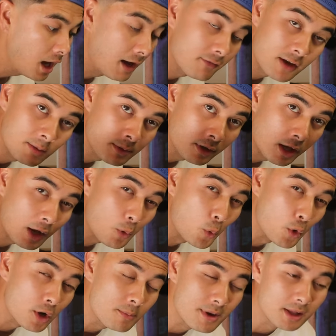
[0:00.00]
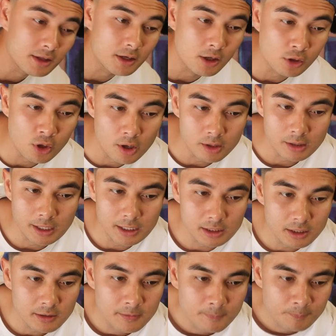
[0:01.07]
I've come to like watermelon a lot
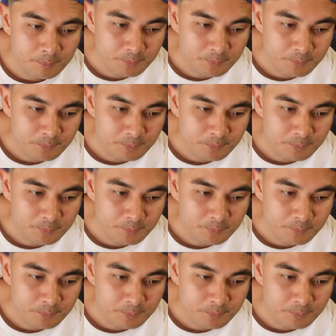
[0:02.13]
lately